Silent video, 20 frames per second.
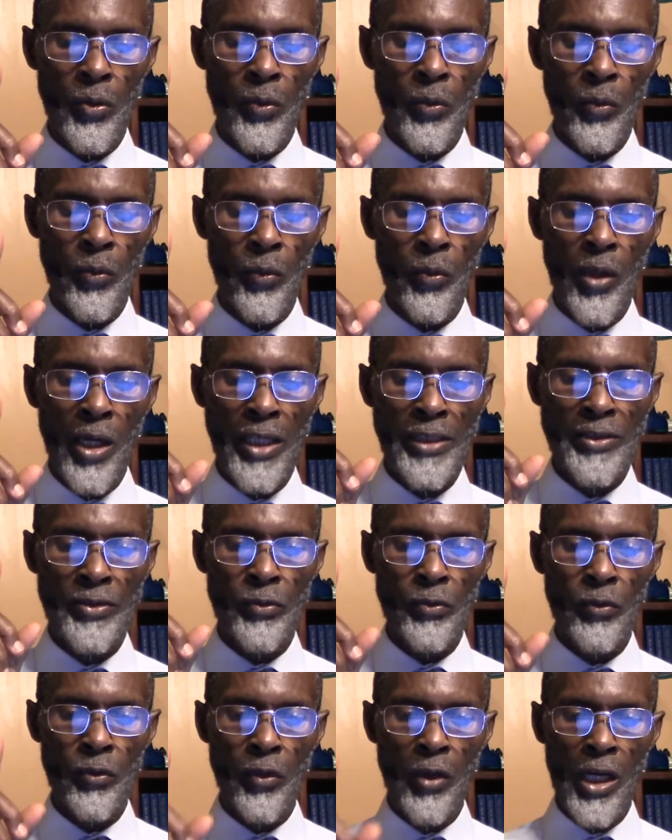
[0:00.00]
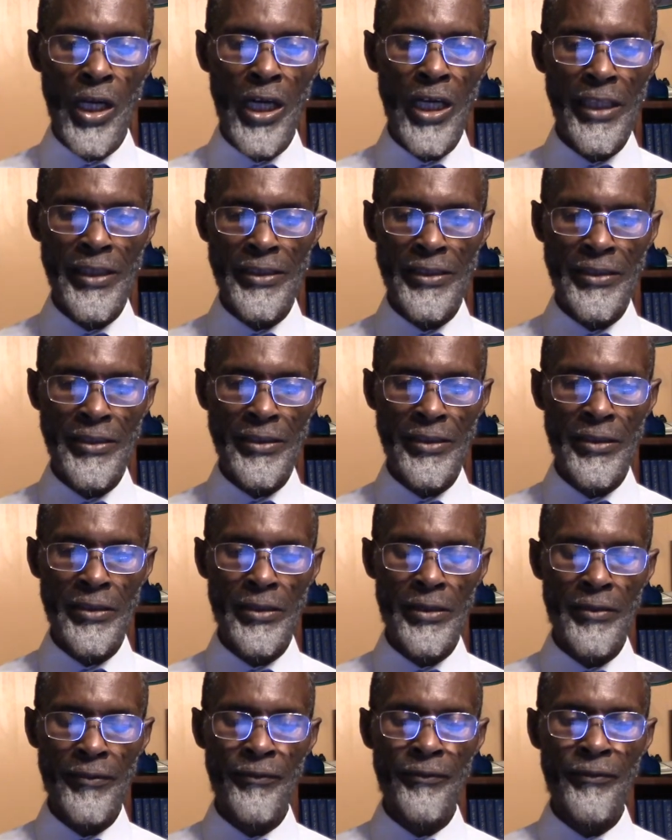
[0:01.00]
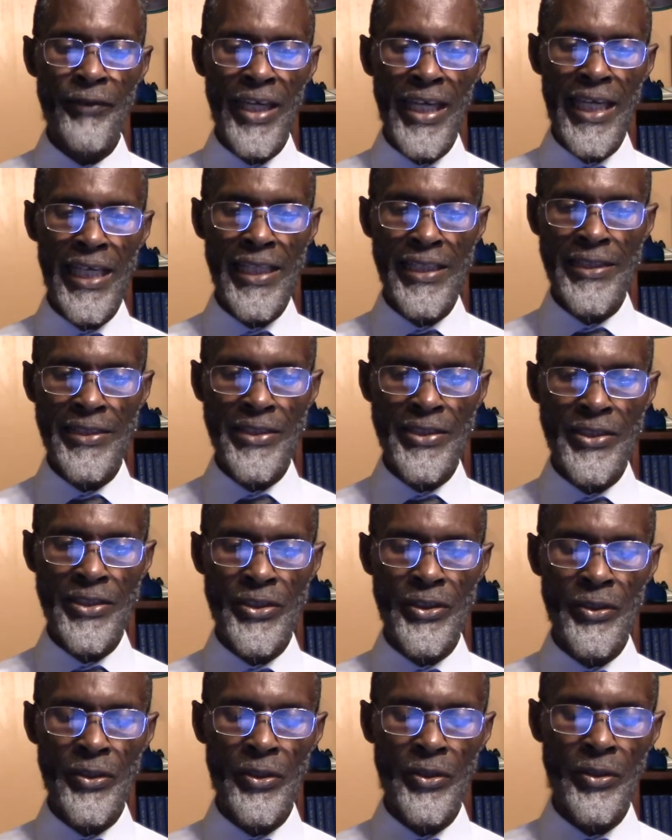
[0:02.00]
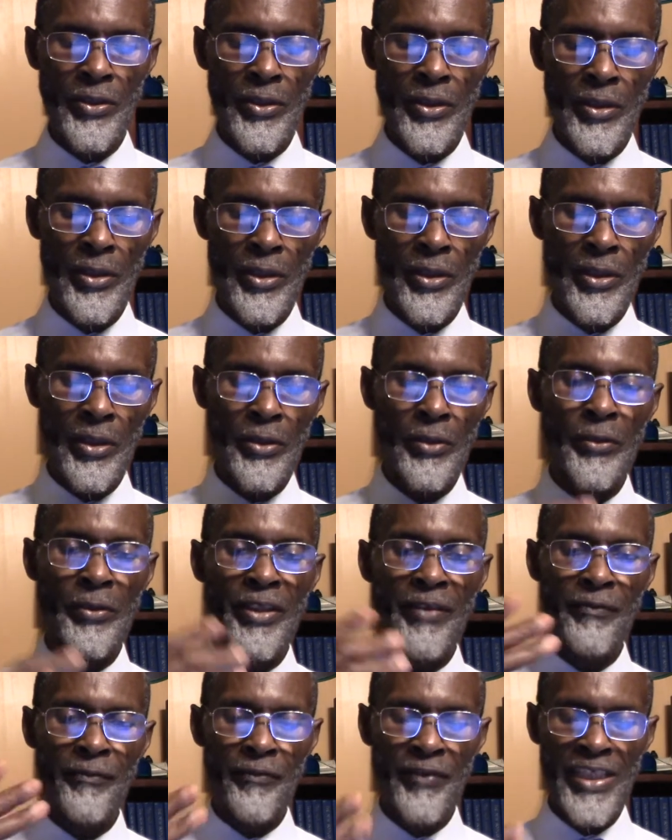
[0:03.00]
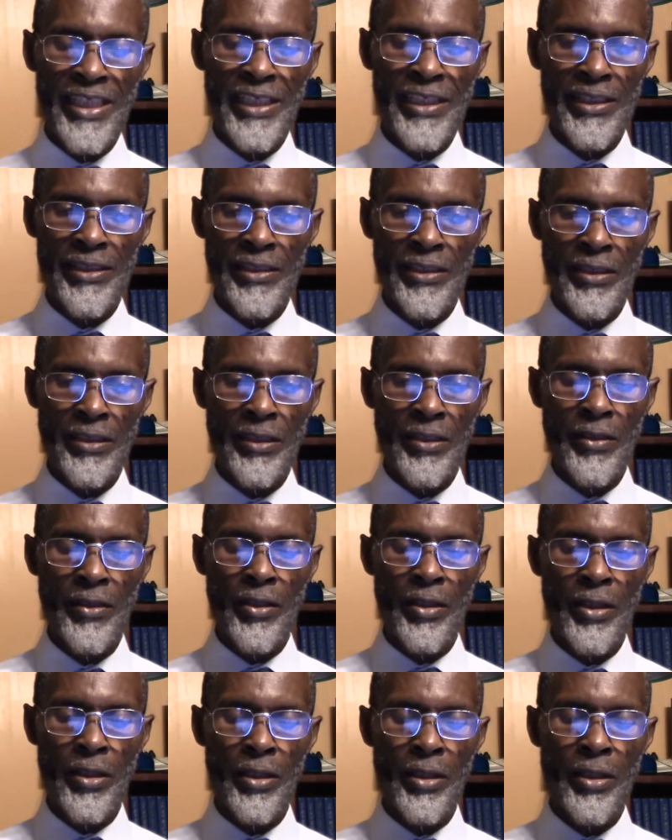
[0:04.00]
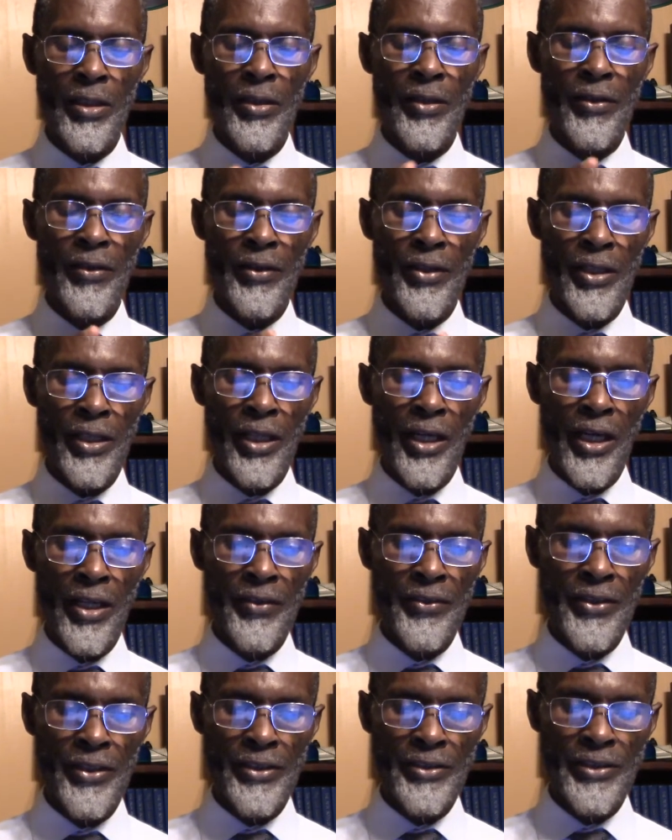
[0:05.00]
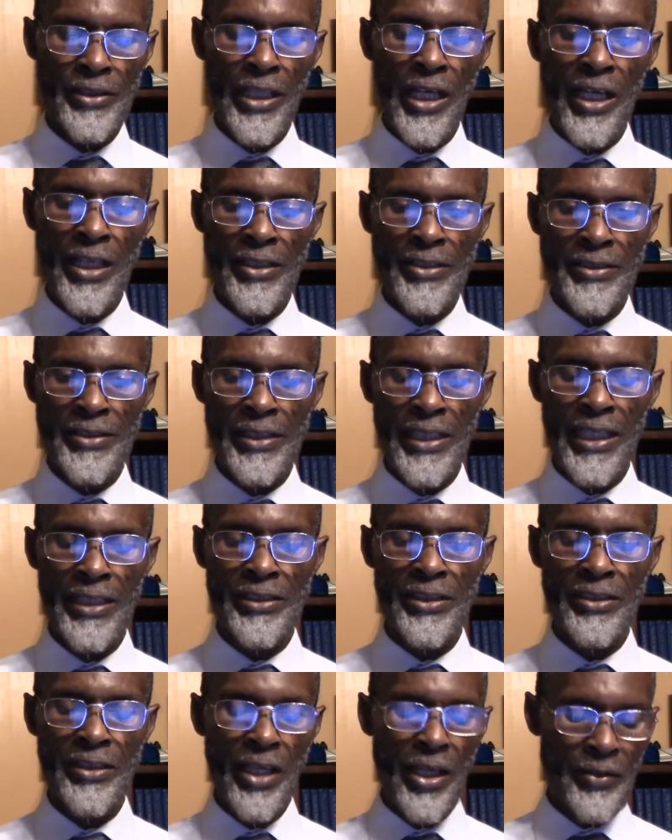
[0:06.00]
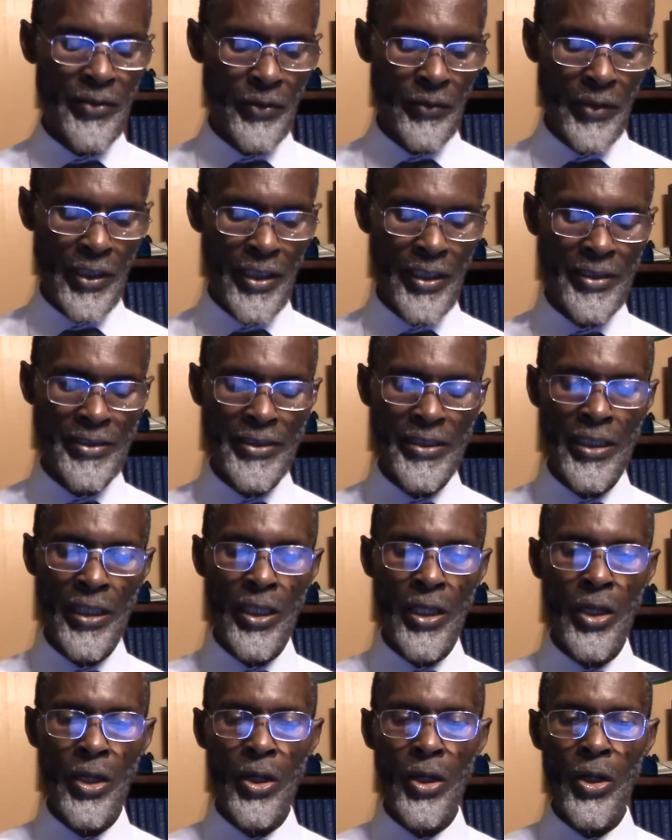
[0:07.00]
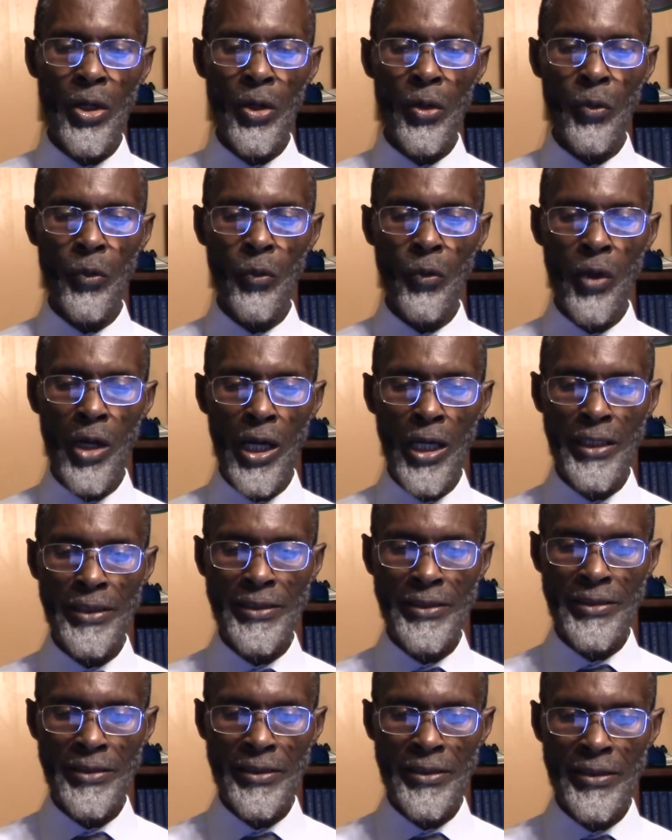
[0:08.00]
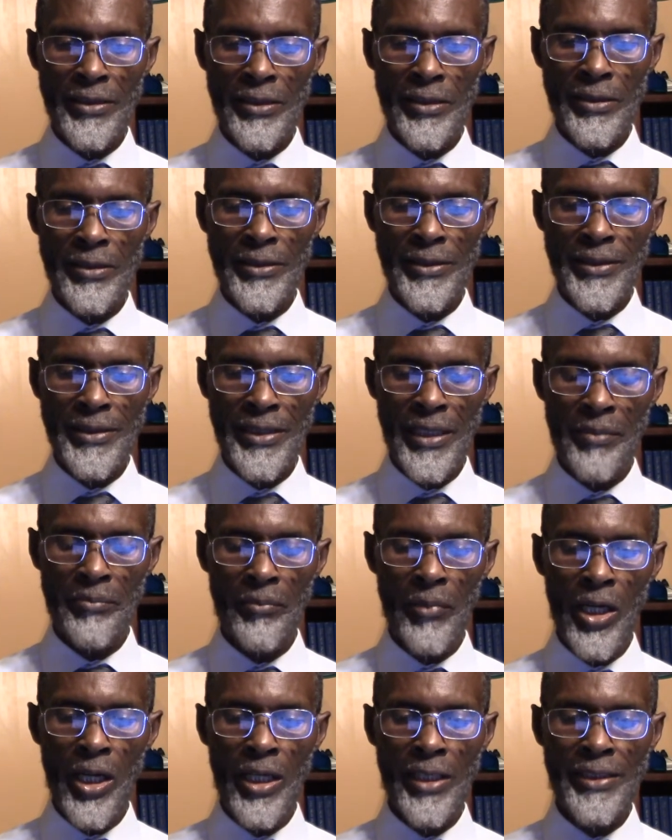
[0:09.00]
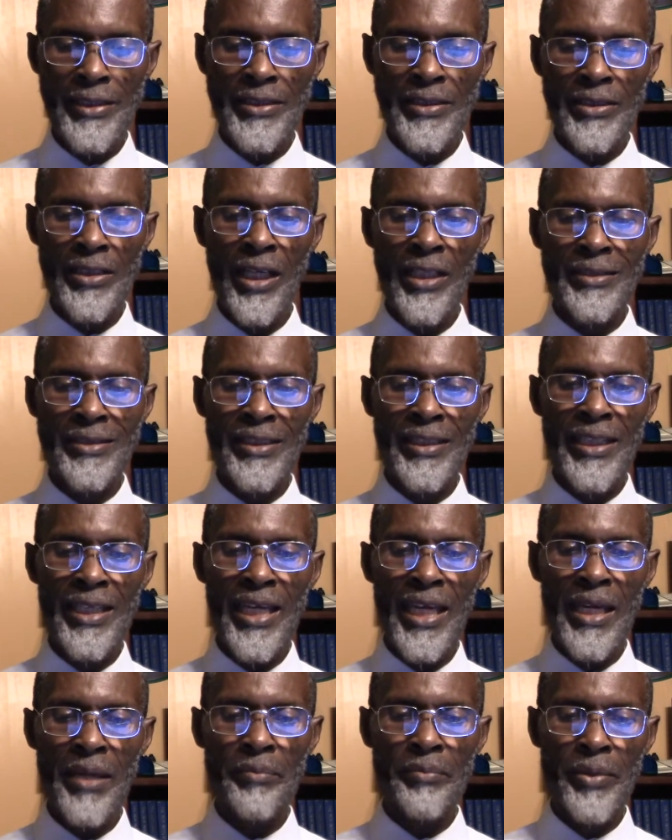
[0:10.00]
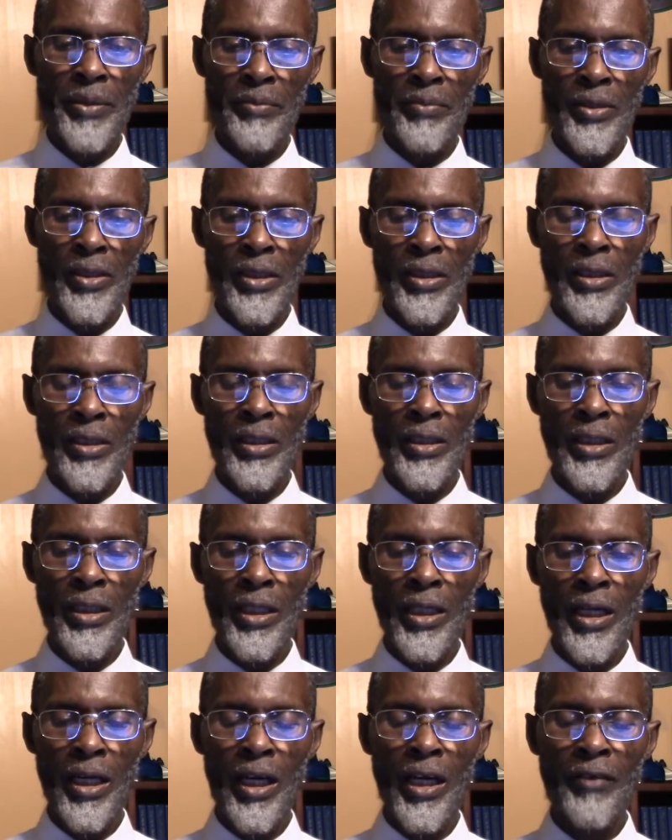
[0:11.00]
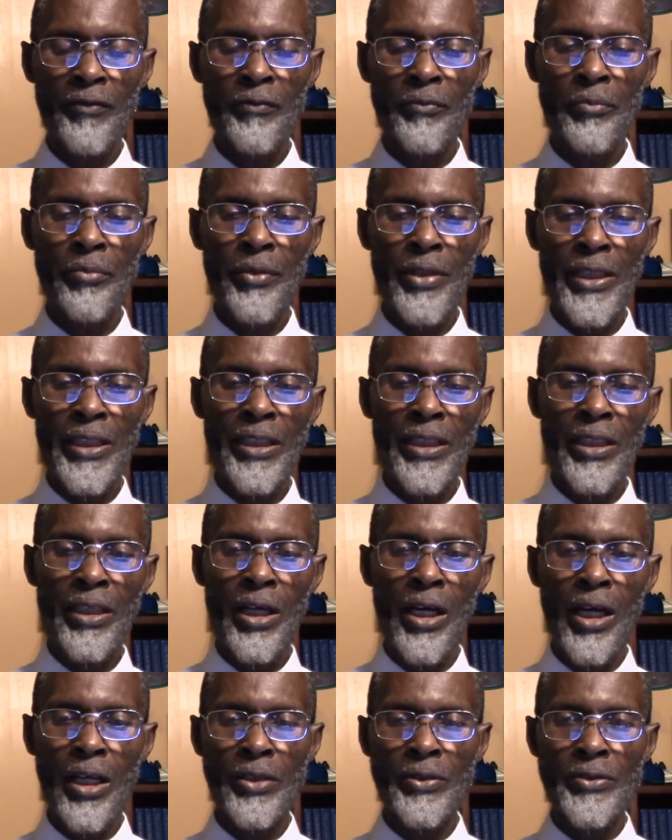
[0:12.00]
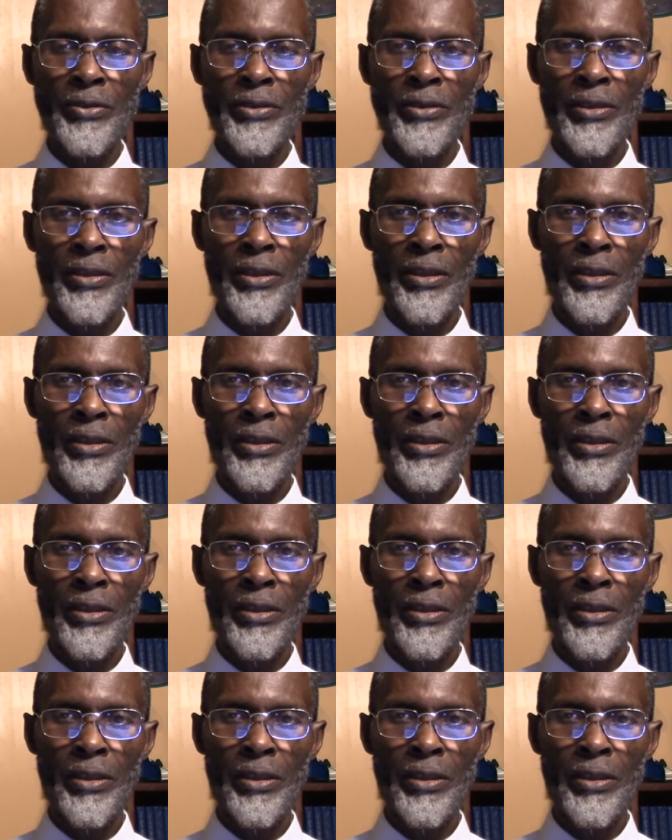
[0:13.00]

what one fails to reveal, the other does. And in other words, one symbol is not capable of bringing out